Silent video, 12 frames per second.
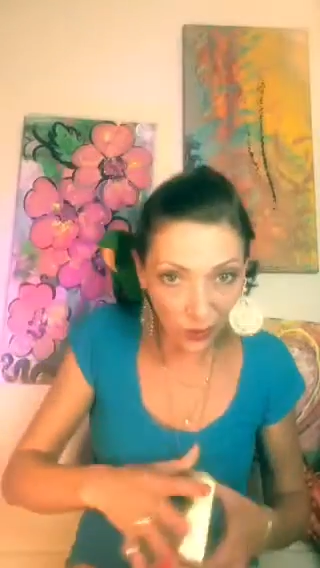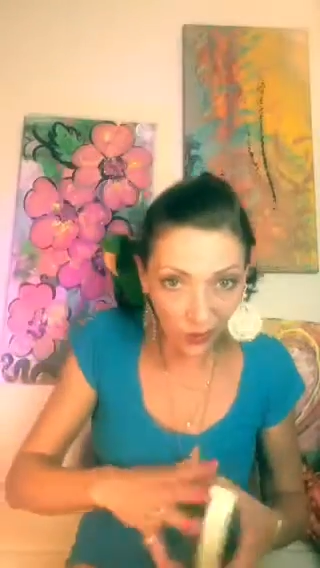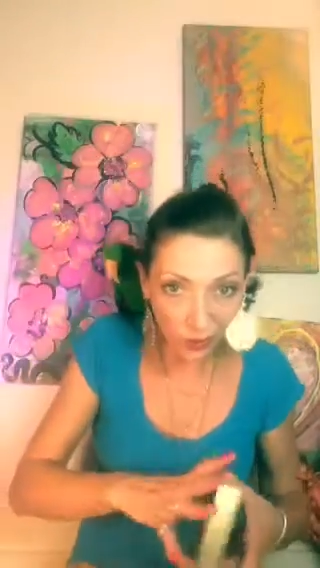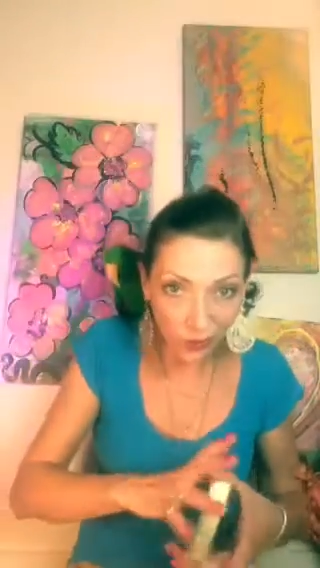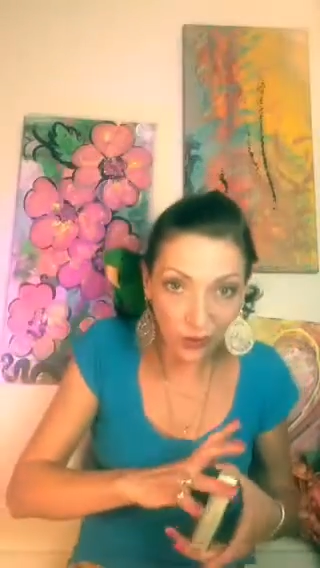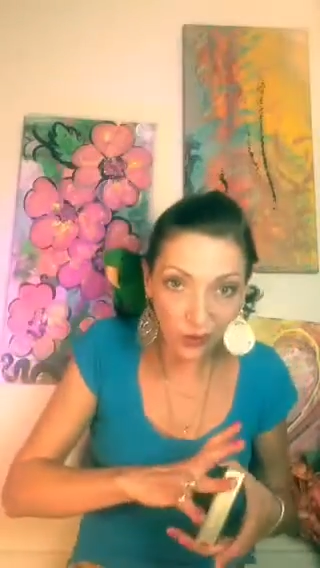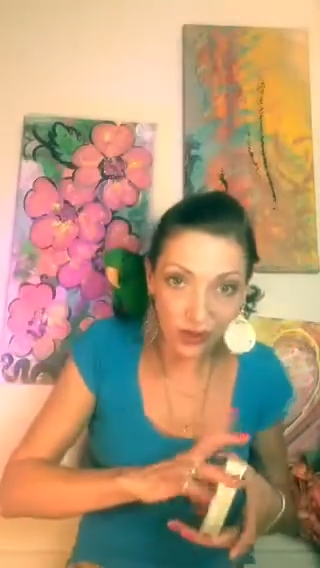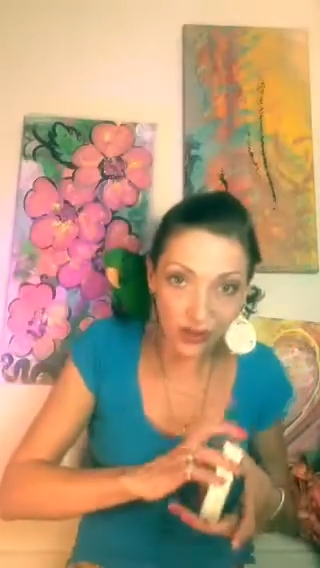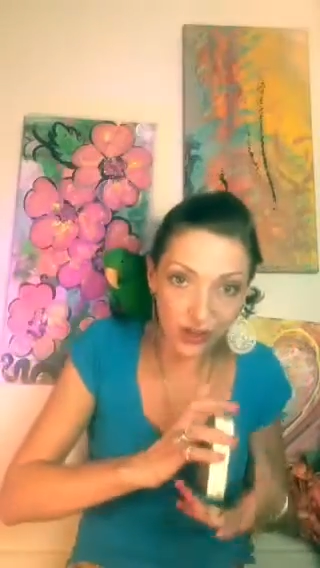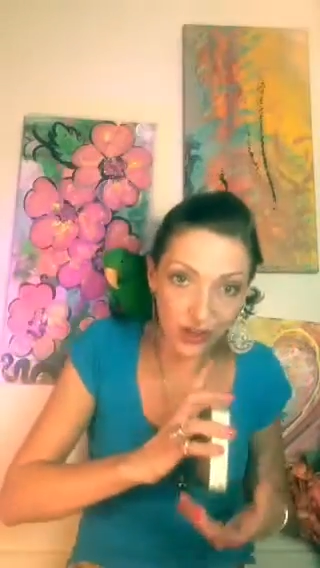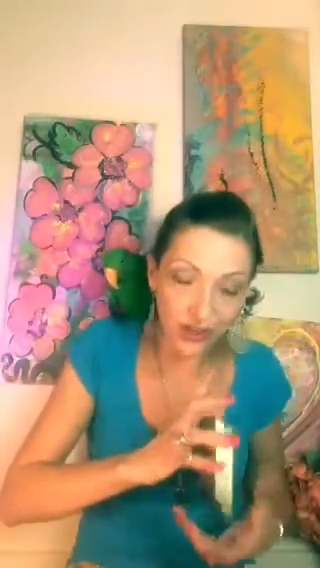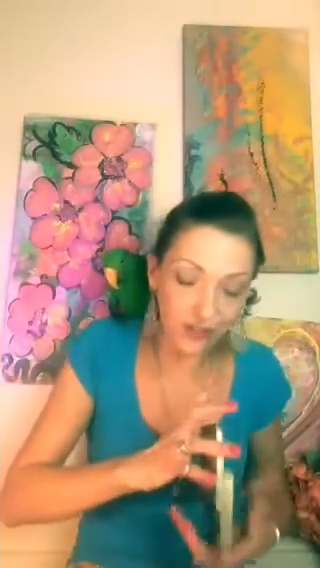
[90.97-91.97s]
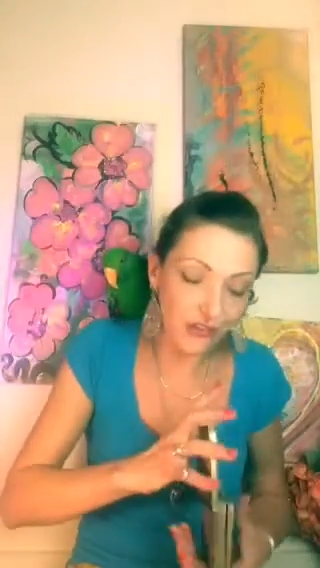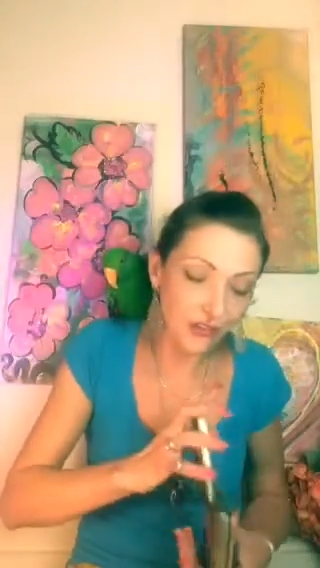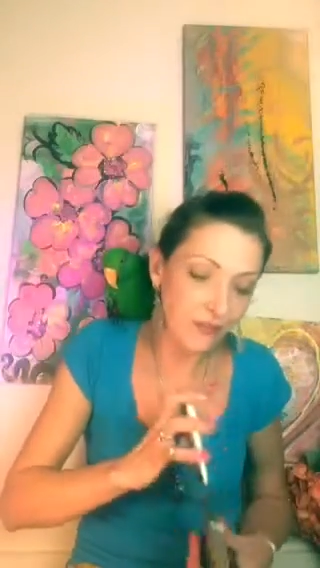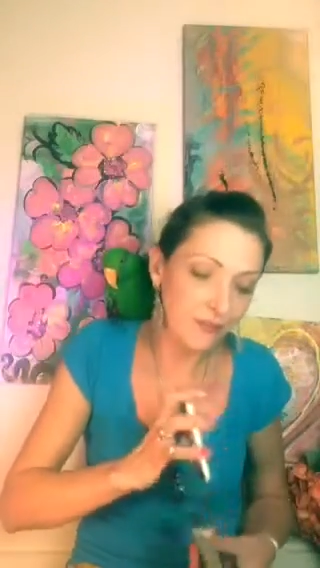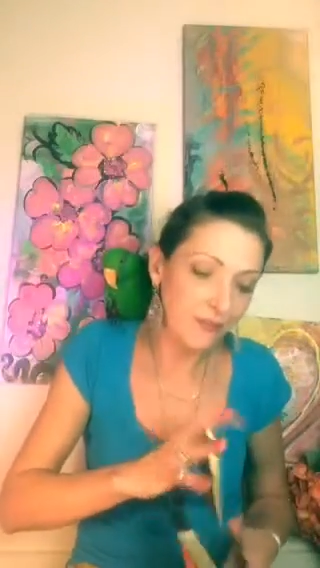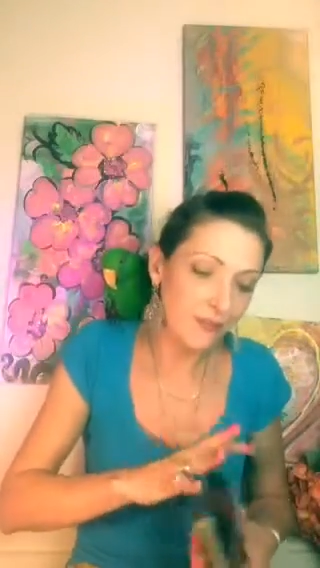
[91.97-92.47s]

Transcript: oracle cards.